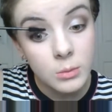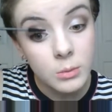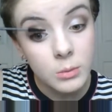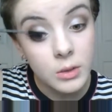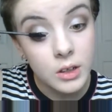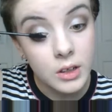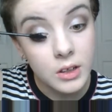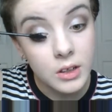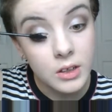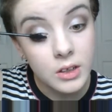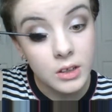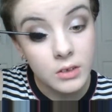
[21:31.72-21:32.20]

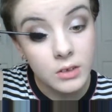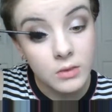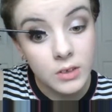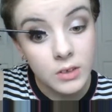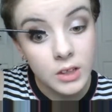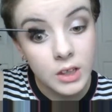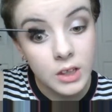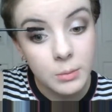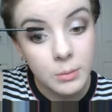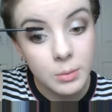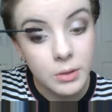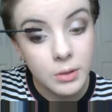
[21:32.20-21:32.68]
But it's still
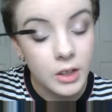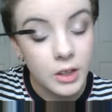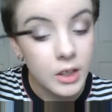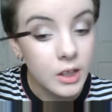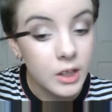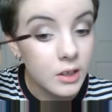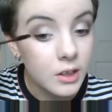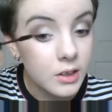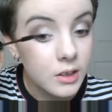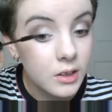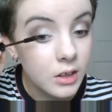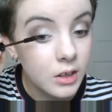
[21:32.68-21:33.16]
really
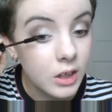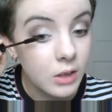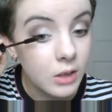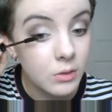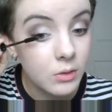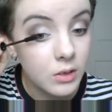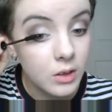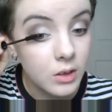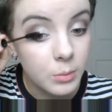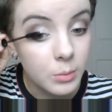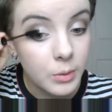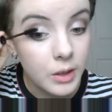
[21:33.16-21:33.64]
pretty and still
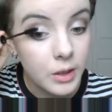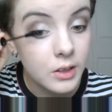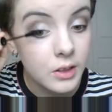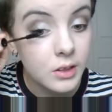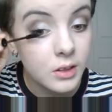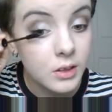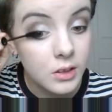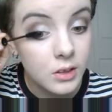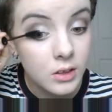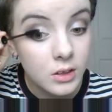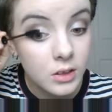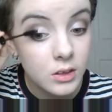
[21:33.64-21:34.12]
like one of the
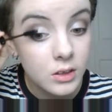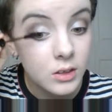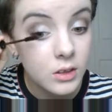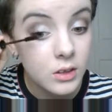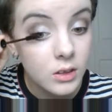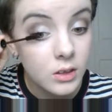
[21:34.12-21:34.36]
best